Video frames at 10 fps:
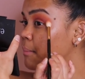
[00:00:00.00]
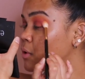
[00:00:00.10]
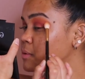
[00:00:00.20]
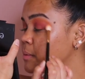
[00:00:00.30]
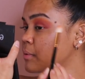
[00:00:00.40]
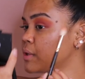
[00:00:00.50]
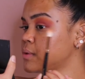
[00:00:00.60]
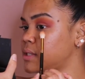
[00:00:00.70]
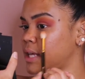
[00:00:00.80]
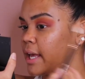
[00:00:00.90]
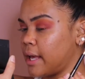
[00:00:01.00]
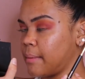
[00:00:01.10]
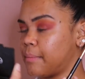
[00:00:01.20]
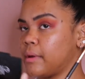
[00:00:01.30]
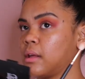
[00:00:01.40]
Most people use
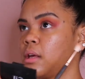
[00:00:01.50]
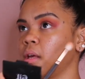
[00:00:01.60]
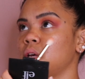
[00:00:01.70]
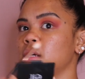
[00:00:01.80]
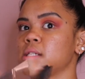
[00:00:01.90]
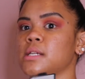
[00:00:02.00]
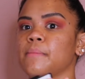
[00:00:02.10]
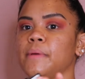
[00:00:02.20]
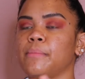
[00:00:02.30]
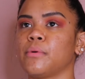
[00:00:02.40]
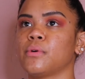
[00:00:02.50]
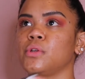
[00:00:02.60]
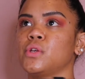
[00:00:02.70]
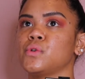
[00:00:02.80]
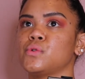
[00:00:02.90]
tape. Some people
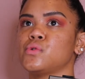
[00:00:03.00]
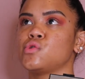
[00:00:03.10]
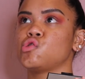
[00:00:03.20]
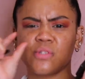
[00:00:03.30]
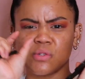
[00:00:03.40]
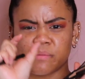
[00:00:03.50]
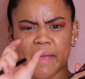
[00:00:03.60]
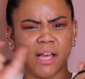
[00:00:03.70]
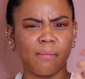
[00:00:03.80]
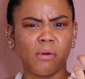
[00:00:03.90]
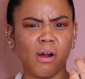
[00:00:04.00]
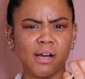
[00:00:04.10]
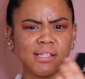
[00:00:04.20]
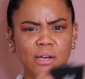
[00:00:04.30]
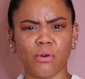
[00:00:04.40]
use those makeup
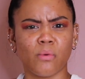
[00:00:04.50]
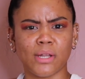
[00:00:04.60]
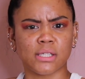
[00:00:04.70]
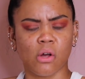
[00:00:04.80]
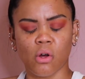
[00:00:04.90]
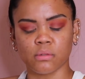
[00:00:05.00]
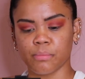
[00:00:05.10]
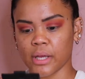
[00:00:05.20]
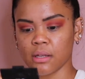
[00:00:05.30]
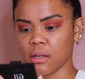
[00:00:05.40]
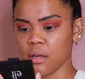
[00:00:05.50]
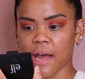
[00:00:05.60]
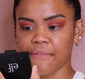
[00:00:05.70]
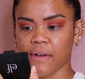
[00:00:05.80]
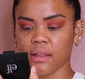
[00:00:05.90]
guards. I don't know what it's called, but
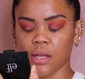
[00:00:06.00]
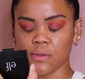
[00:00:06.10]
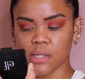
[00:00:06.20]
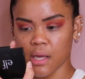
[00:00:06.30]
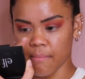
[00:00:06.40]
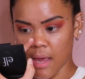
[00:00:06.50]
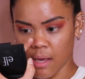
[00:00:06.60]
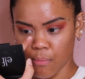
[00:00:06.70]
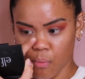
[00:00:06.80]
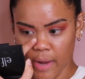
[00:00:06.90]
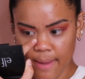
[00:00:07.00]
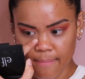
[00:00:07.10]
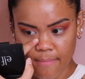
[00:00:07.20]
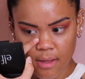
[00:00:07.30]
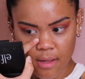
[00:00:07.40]
I find that using a makeup
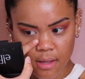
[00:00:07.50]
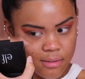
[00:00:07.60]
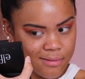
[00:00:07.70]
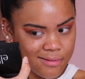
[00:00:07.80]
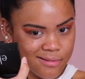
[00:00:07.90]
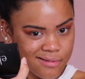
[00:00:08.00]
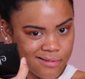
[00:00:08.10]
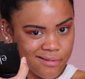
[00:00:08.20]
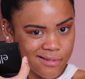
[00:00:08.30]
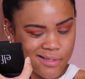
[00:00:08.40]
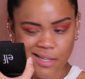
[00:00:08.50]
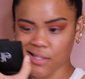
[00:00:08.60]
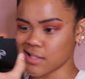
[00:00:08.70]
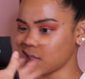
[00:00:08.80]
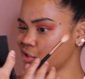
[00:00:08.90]
wipe
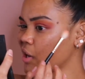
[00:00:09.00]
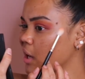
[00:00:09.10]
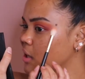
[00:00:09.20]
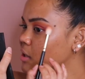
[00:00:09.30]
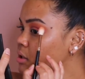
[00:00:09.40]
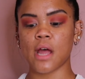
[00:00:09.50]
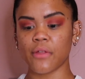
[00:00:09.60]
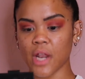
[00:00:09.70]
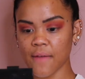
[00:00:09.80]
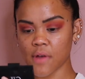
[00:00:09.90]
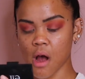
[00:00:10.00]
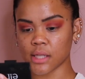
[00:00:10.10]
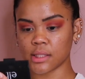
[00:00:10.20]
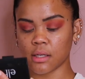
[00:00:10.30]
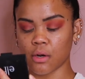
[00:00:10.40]
does the trick. Now that I've
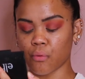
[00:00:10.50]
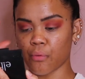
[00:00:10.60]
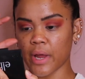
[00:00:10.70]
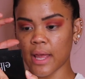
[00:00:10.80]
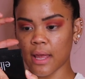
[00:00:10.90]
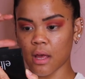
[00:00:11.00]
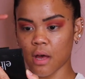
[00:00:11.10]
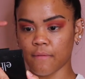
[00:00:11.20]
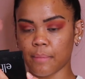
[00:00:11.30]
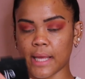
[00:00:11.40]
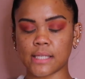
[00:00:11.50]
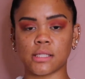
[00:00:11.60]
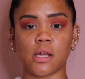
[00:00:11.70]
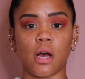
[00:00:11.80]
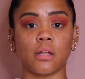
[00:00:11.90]
gotten an array of
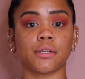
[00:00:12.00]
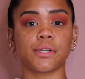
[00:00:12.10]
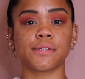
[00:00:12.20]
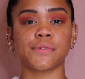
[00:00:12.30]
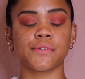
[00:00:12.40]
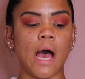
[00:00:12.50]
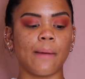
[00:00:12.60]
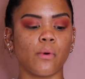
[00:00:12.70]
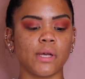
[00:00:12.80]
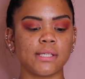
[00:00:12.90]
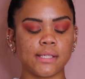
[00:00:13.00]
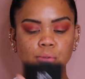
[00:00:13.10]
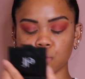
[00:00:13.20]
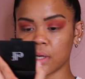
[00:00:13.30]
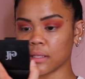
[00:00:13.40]
blended colors, I'm going
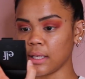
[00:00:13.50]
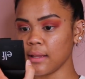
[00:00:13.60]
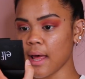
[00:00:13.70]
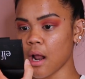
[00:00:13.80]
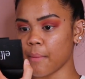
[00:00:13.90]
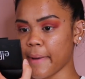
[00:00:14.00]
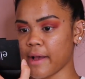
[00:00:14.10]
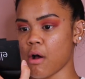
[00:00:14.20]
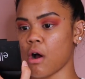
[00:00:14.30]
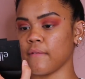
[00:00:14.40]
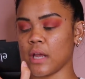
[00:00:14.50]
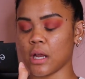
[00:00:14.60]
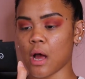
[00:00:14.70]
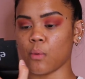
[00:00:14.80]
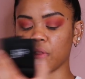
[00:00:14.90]
to clean that up by carving
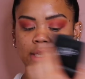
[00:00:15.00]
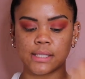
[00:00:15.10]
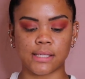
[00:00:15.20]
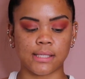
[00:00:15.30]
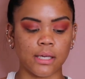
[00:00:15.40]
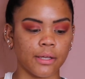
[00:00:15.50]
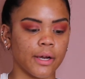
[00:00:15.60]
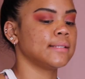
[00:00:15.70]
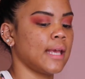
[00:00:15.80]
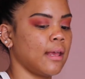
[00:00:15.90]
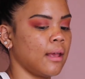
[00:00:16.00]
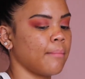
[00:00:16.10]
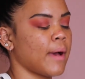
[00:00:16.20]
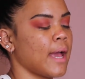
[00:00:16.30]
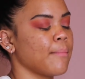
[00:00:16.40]
it out with concealer.
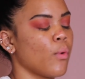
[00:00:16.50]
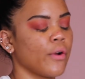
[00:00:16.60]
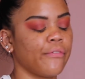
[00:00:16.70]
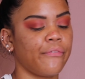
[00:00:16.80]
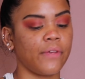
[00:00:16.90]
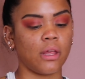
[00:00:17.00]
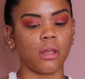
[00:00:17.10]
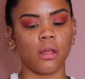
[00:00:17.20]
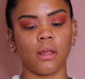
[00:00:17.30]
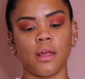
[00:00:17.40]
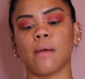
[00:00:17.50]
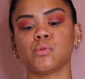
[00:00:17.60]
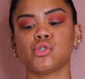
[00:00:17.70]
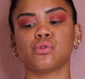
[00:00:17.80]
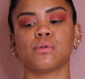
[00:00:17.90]
Taking my Morphe
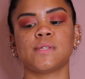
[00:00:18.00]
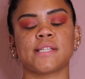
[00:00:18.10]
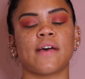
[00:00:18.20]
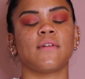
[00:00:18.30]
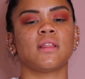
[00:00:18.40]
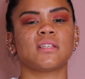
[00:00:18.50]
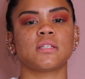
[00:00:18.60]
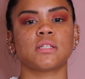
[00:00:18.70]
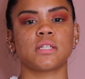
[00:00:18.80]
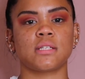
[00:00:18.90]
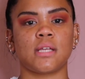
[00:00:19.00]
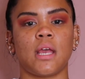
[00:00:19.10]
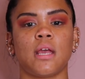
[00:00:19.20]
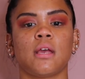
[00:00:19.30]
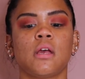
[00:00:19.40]
M207, this is just
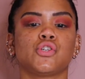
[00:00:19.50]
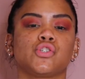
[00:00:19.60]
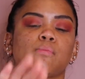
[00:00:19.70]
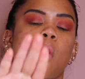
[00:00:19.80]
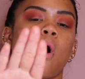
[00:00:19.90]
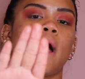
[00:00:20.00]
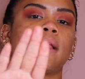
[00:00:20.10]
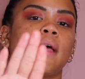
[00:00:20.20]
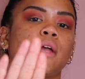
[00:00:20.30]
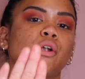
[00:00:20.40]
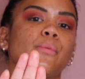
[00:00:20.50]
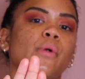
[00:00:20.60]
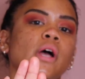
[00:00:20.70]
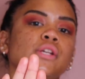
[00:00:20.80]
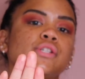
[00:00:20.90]
a small eyeliner
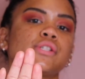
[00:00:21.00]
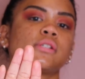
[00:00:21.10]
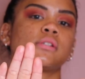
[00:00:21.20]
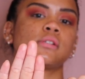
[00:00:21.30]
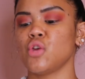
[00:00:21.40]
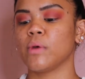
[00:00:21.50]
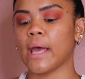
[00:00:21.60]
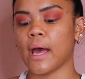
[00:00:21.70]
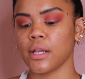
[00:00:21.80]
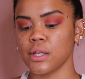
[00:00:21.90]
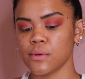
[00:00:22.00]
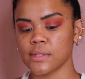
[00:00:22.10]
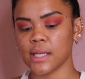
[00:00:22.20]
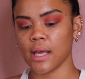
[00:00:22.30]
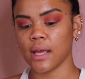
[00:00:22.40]
brush. You can
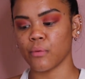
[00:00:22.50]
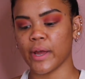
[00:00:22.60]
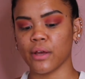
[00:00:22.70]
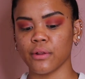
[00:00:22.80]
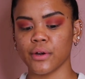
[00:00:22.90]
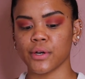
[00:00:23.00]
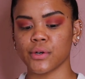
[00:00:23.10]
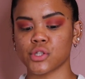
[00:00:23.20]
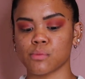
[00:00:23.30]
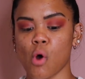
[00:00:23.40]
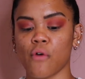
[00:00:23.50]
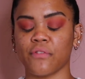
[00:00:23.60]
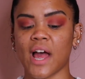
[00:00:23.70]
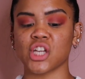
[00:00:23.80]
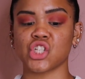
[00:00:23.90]
use a regular small
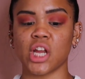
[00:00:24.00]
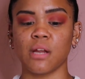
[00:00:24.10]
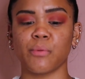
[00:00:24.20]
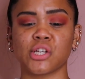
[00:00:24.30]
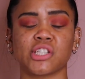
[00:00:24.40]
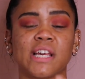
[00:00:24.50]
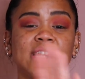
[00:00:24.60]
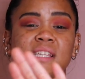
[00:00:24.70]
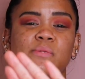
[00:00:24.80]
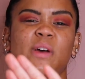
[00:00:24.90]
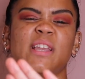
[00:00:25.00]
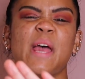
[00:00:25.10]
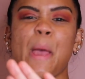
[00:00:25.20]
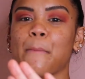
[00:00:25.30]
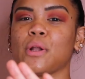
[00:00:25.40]
flat shading brush like this one,
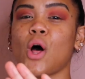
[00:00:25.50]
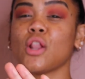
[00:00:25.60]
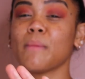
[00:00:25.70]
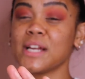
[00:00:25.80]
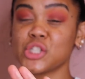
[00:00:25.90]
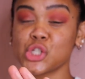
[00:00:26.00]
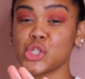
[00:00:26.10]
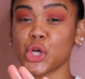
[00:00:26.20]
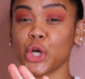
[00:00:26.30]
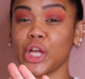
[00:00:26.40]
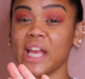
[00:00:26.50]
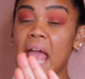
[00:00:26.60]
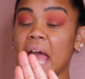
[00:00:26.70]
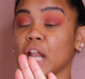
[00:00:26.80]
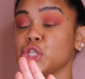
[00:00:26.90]
but all of mine are
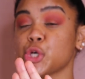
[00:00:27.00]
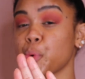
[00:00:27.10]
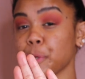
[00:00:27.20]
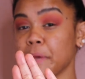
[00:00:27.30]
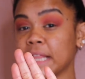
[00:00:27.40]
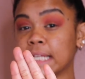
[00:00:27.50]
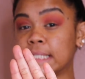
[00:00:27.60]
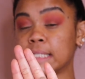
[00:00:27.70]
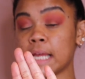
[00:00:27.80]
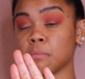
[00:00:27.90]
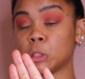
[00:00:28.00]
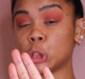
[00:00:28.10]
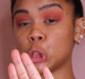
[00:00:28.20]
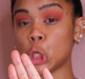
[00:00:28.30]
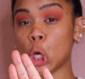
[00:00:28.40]
dirty and I don't want to make that same
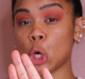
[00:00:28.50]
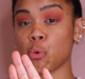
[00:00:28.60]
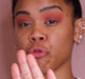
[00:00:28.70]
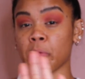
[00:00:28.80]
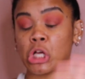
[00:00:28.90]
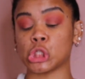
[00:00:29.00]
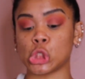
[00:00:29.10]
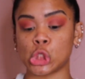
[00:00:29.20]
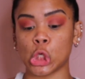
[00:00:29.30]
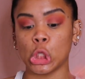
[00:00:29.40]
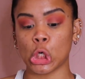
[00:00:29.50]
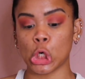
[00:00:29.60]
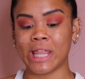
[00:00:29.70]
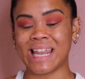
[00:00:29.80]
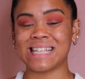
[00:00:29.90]
mistake with my
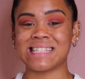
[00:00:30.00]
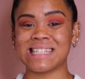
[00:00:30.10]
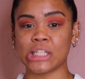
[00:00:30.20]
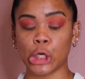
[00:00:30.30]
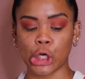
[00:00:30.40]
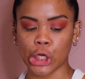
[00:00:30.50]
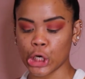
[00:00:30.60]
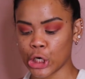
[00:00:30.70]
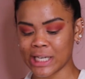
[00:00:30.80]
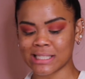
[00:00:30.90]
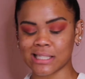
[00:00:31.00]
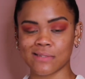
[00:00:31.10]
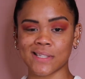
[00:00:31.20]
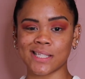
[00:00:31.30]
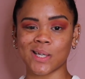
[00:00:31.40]
concealer that I did earlier in this
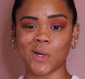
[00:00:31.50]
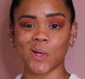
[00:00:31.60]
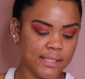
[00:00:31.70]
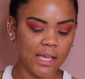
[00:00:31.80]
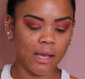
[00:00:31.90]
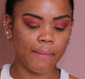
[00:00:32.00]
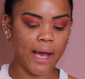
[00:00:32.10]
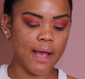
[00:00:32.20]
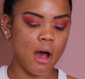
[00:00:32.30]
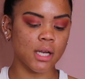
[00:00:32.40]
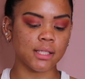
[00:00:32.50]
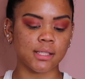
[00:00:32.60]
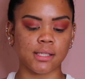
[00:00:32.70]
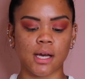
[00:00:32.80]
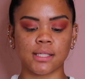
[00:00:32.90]
video. Taking my
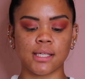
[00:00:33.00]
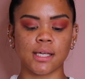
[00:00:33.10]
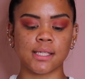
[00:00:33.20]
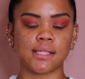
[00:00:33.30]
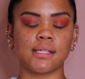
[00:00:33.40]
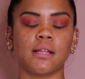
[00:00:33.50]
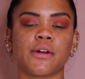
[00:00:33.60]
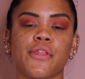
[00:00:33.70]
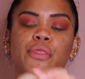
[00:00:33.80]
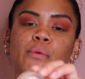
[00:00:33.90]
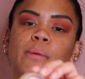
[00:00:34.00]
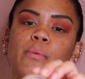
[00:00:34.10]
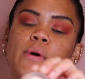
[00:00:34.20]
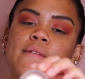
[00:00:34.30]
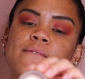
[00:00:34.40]
Anastasia Concealer in
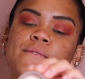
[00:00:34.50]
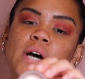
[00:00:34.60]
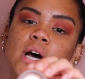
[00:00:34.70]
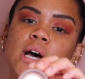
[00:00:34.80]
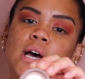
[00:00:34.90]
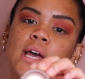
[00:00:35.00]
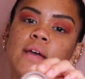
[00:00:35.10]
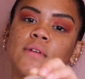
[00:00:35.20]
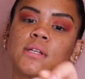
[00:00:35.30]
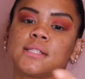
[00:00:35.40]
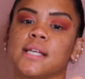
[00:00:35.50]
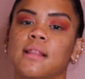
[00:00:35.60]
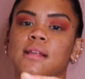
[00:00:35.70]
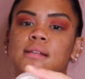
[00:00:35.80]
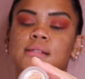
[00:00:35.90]
3.5, it looks
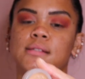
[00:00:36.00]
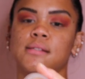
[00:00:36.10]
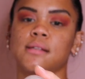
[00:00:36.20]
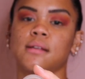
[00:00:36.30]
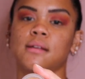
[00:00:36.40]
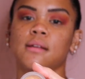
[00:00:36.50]
like this.